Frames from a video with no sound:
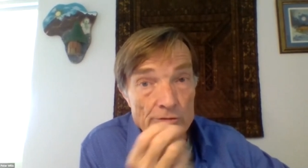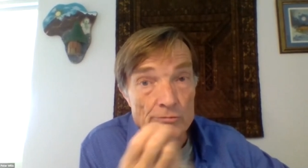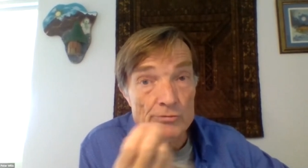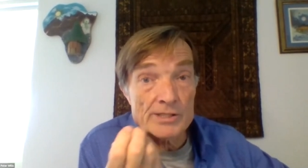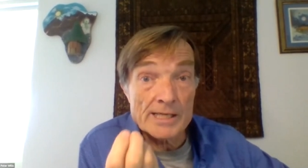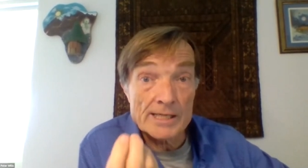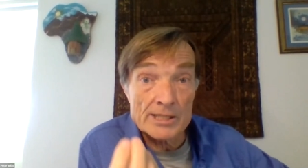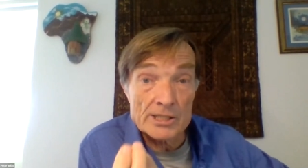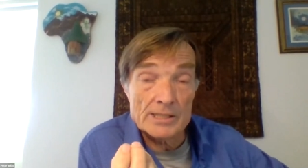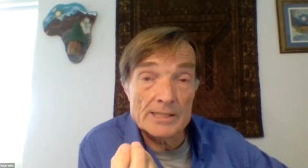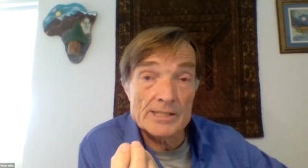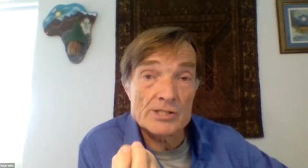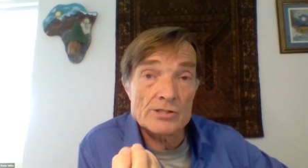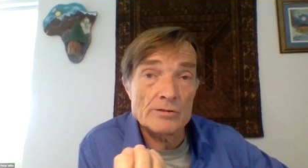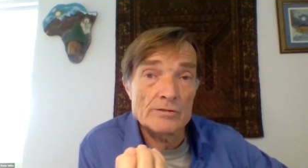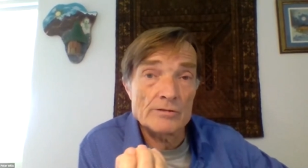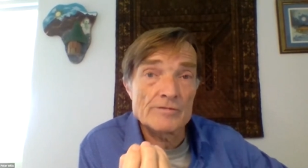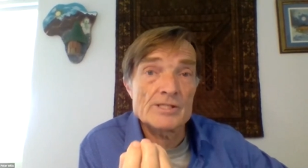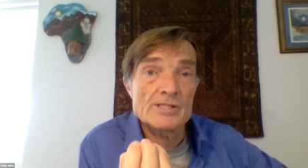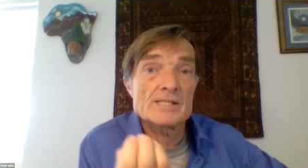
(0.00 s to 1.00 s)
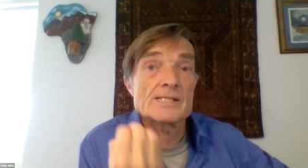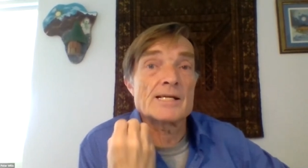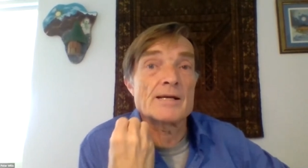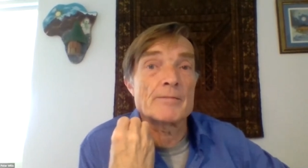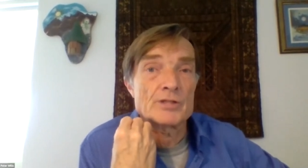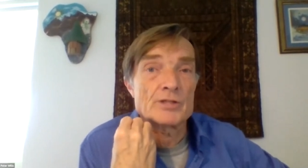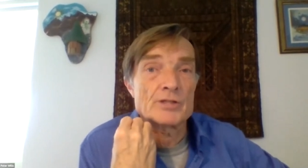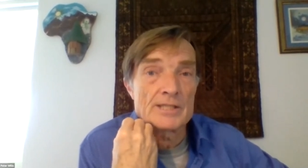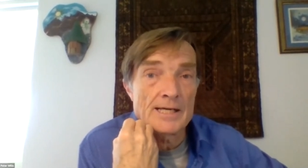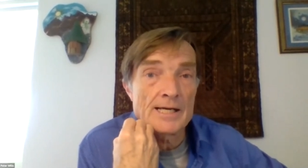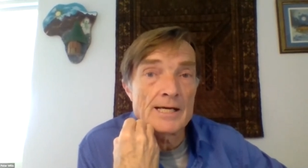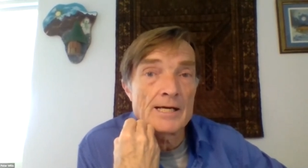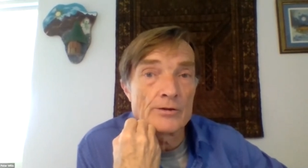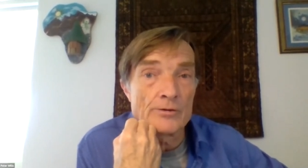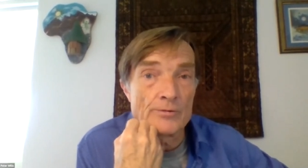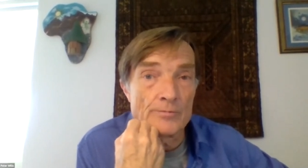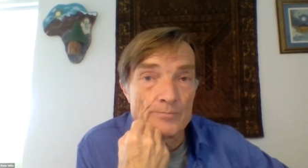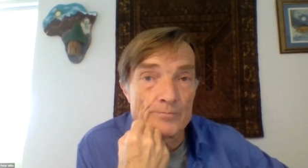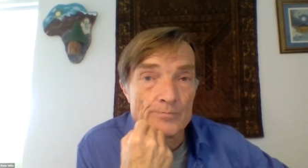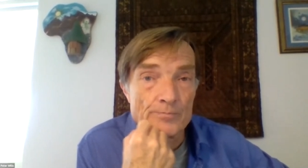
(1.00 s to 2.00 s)
she was actually sort of stepped
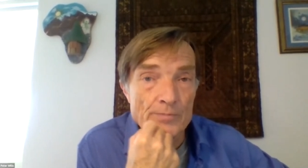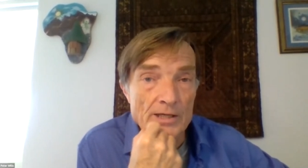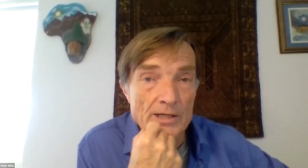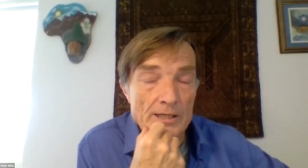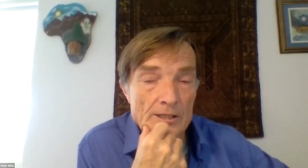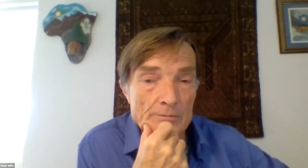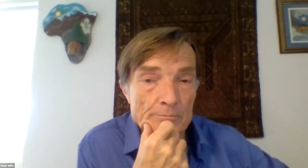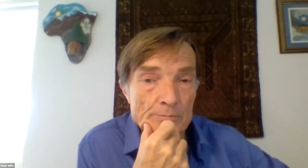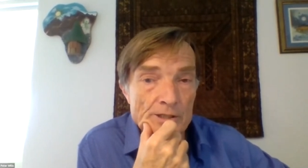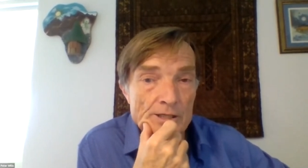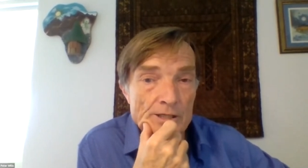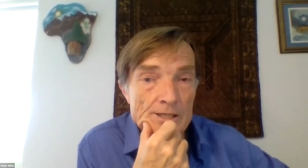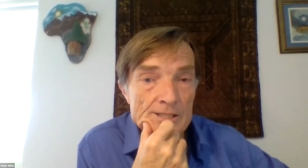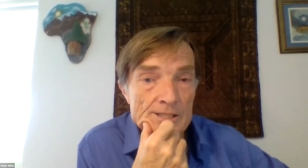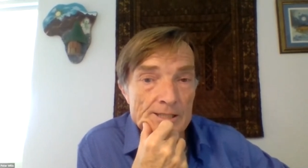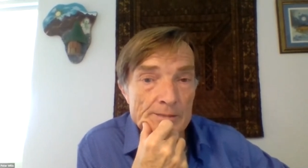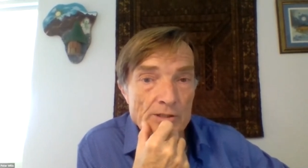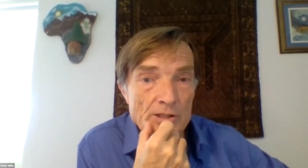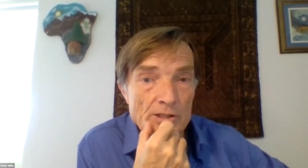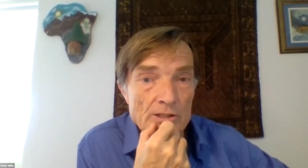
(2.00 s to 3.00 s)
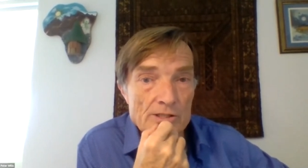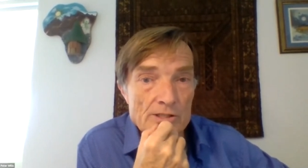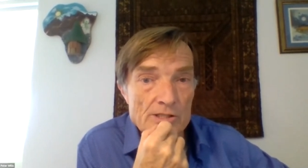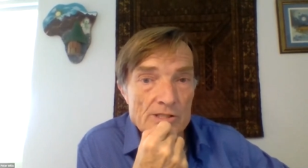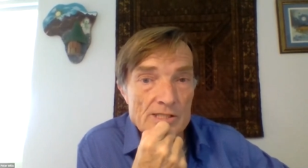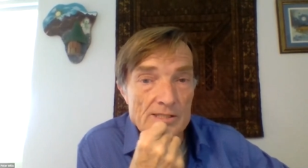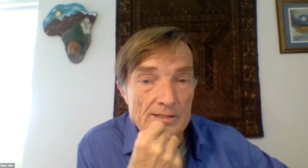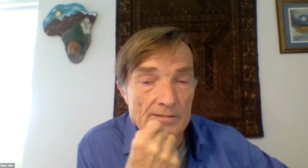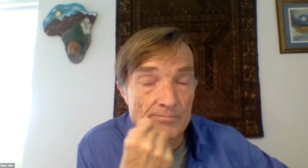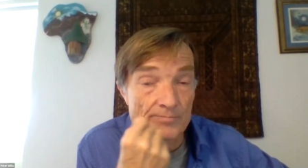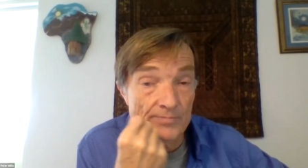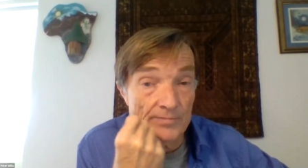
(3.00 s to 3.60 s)
down by her party because